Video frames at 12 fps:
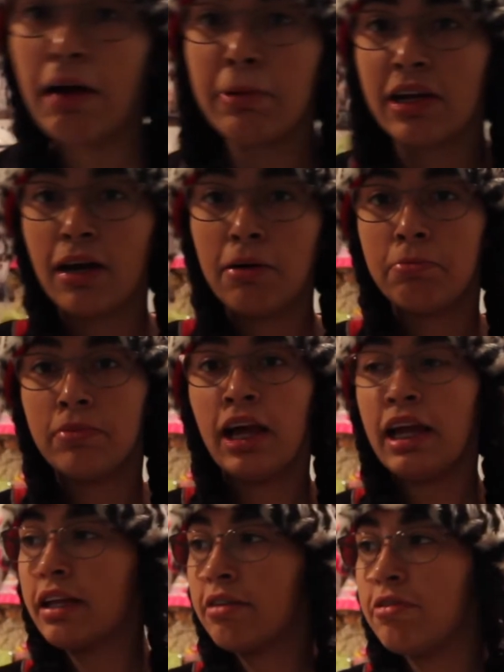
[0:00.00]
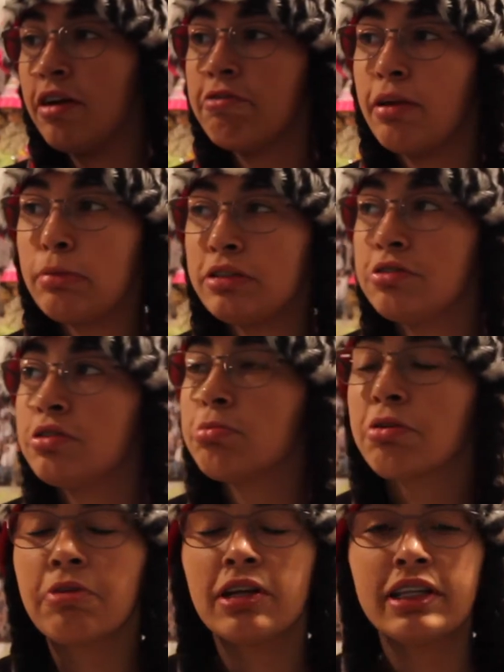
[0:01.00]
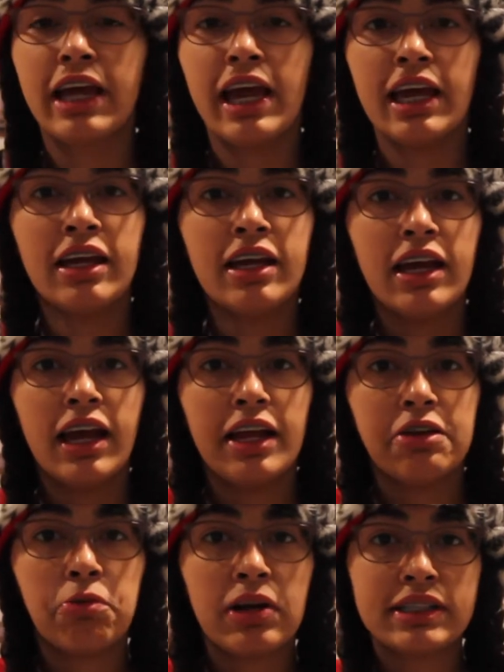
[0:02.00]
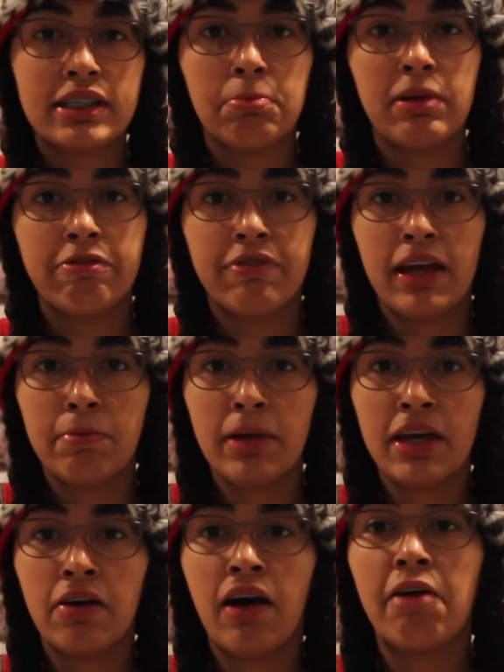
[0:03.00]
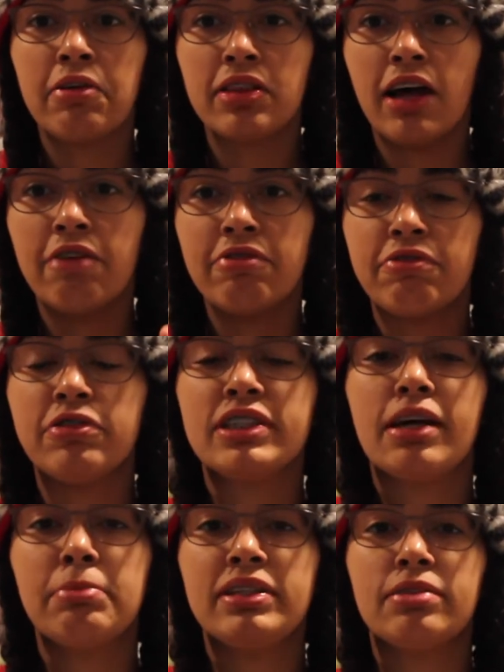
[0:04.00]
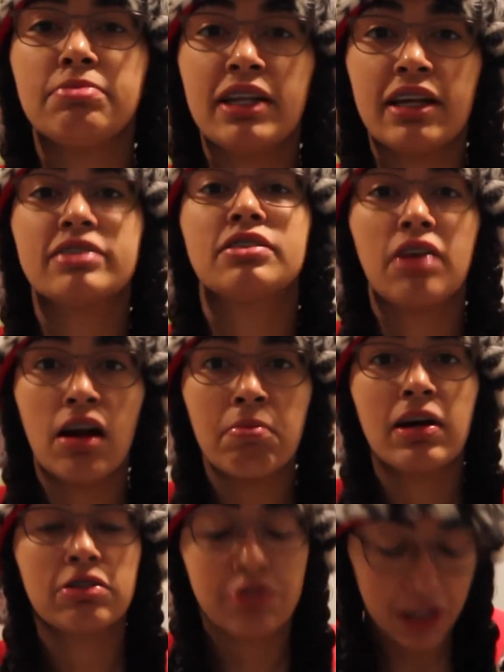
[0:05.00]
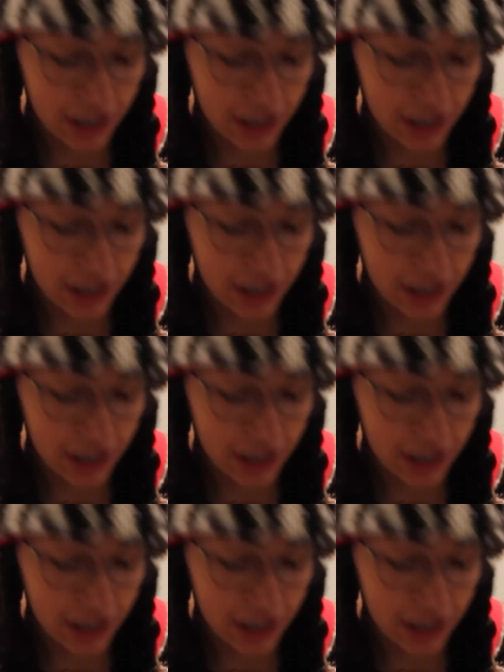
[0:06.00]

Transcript: I become like a famous YouTuber one day and you want to send me fan mail, I would love if you send me something Starbucks